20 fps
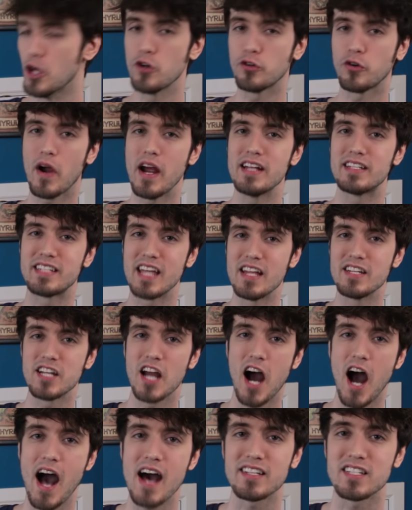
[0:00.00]
Loot Crate sends
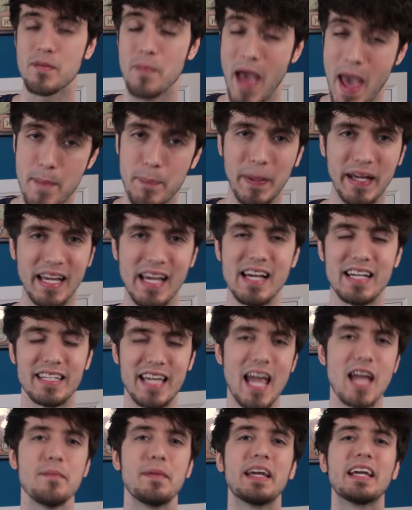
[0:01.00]
you awesome, epic,
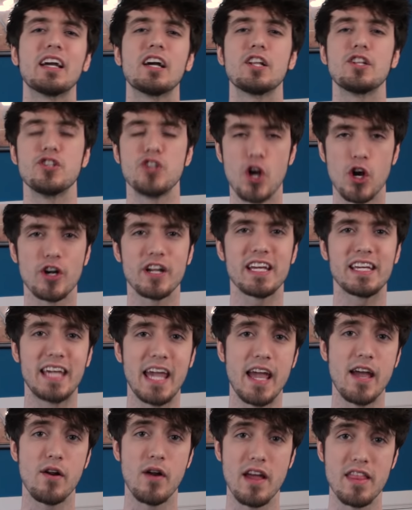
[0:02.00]
gaming, nerdy
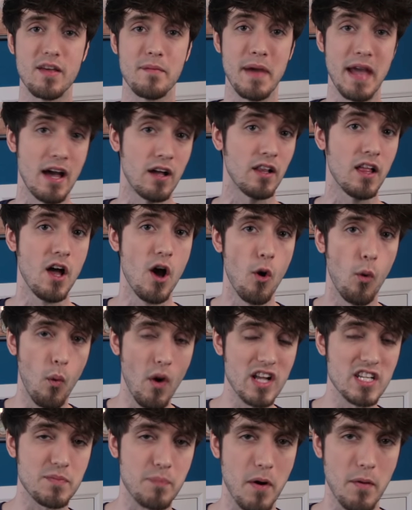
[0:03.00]
gear in the mail
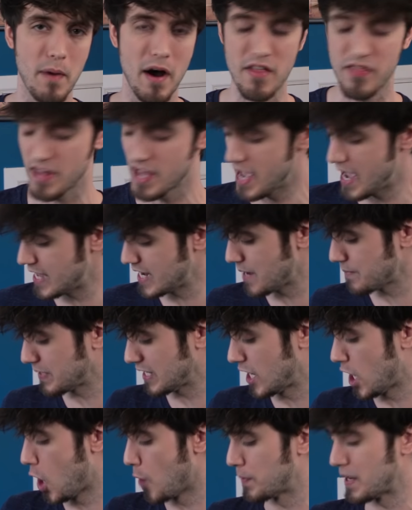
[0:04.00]
once per month, and I'm
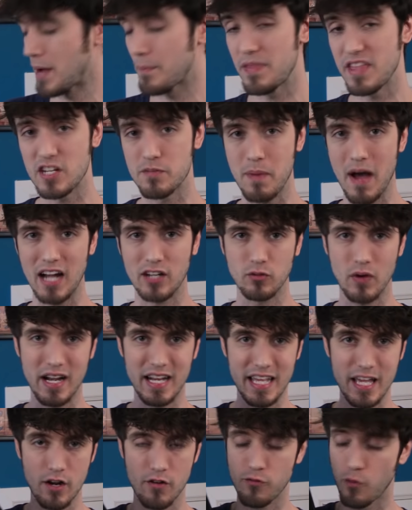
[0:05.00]
gonna open up this box
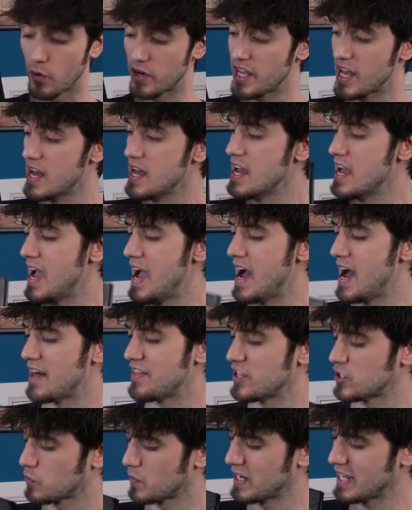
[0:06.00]
right here for you.
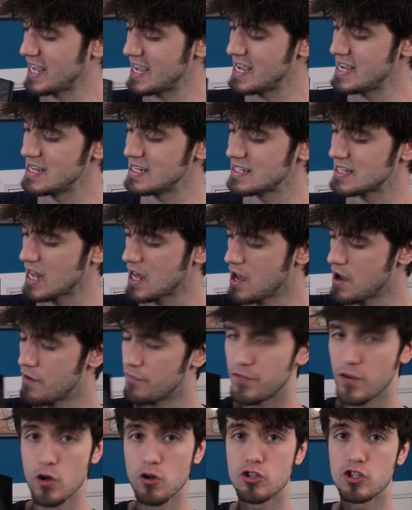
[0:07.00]
Uh, this one is
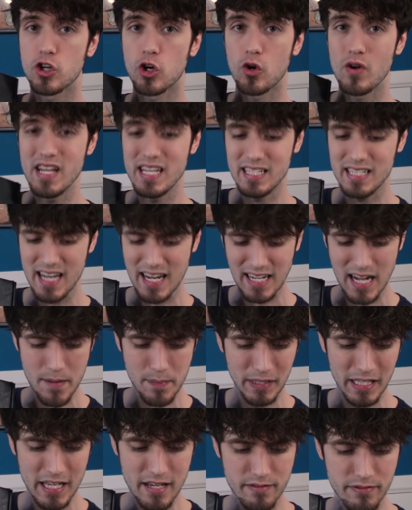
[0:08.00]
futuristic,
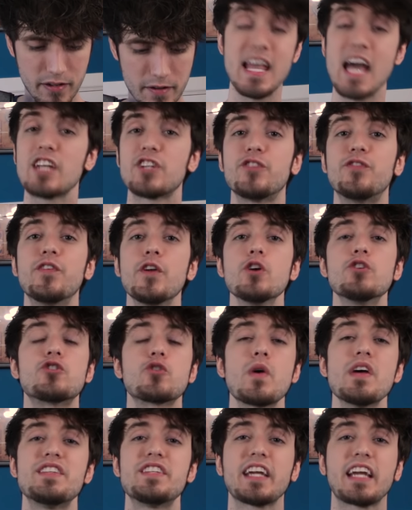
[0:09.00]
I believe? Yes,
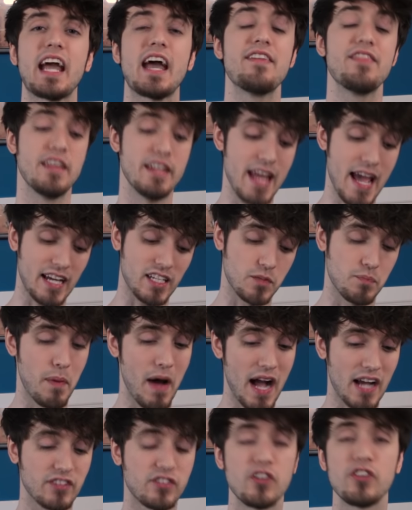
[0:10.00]
futuristic, and the next
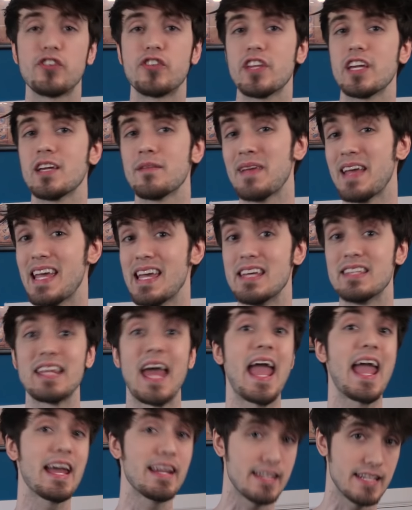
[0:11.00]
box's theme
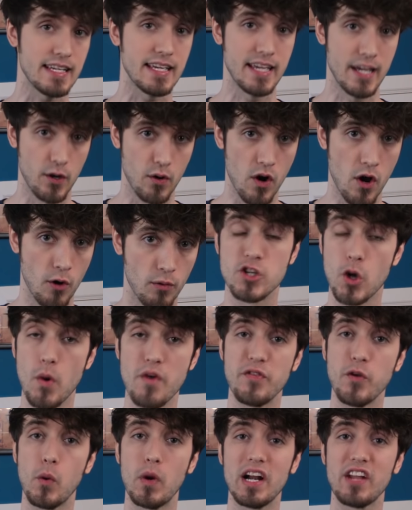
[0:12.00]
is anti-hero.
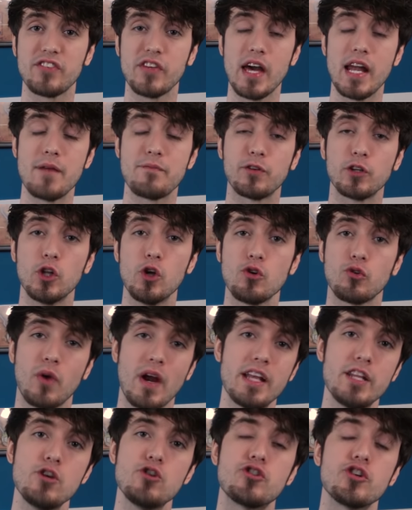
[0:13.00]
So if you wanna sign up for Loot
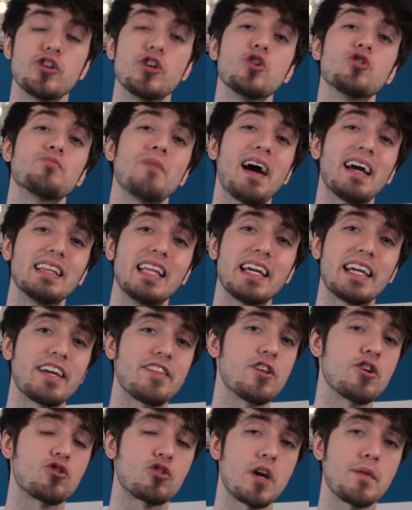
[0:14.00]
Crate, you should use my link
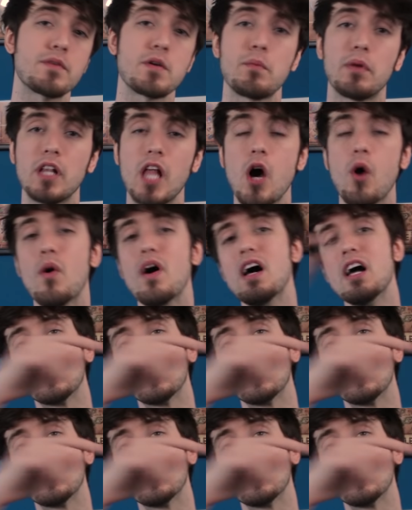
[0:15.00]
in the description below,